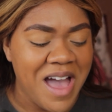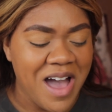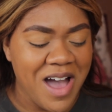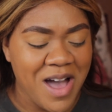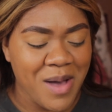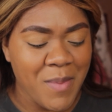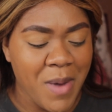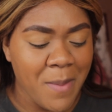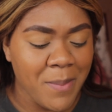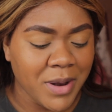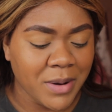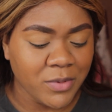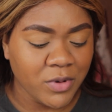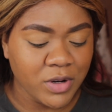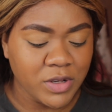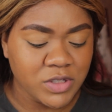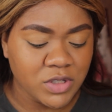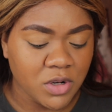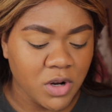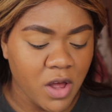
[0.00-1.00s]
But I'm
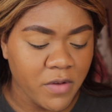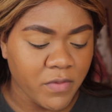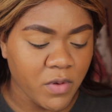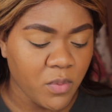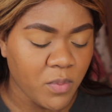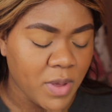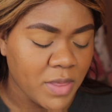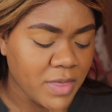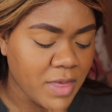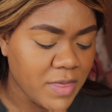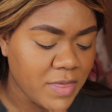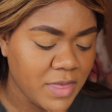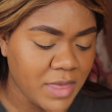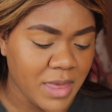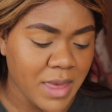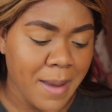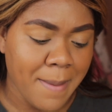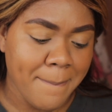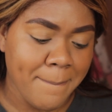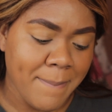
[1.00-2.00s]
going to start off with
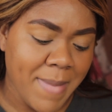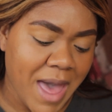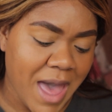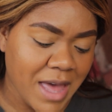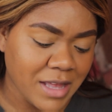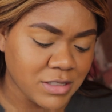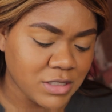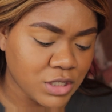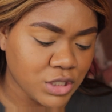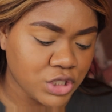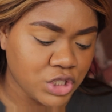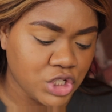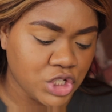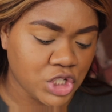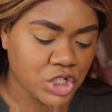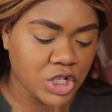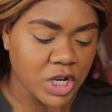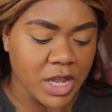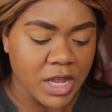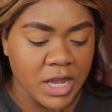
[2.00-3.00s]
the matte
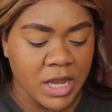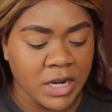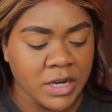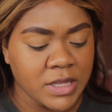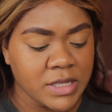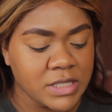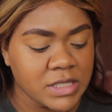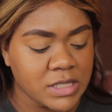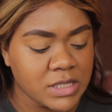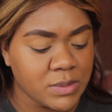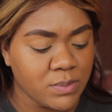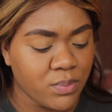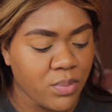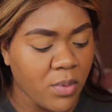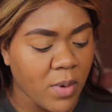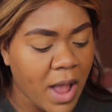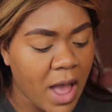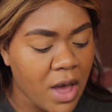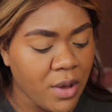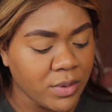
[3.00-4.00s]
shade, this
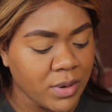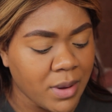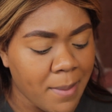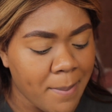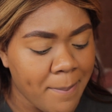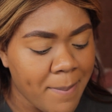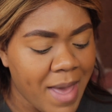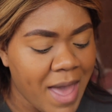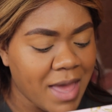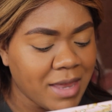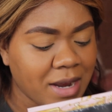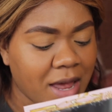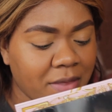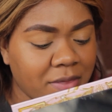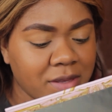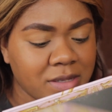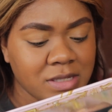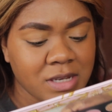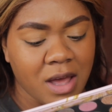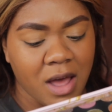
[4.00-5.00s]
brown matte
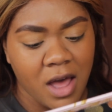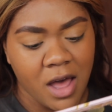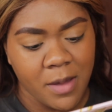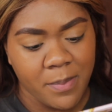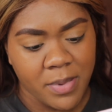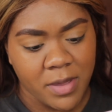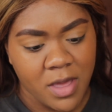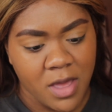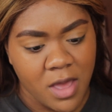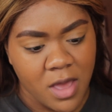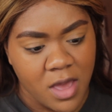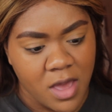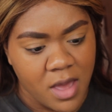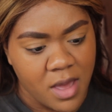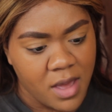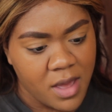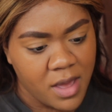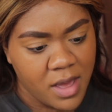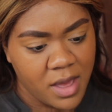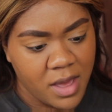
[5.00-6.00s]
at the top.
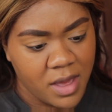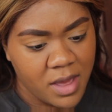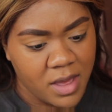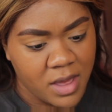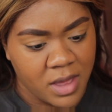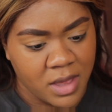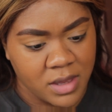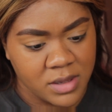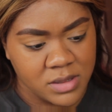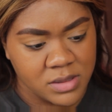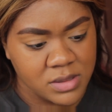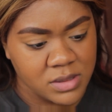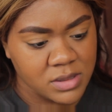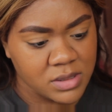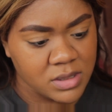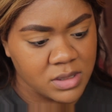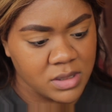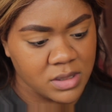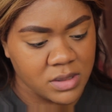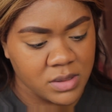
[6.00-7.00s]

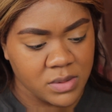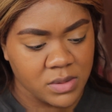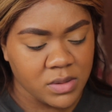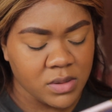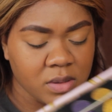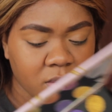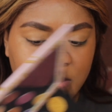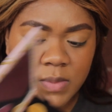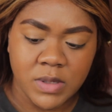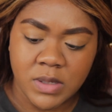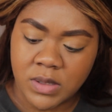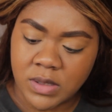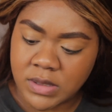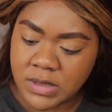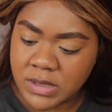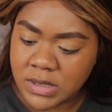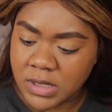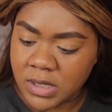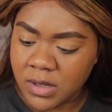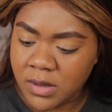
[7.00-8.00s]
And let me
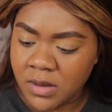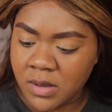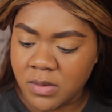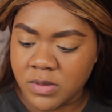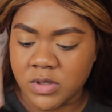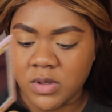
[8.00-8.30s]
see.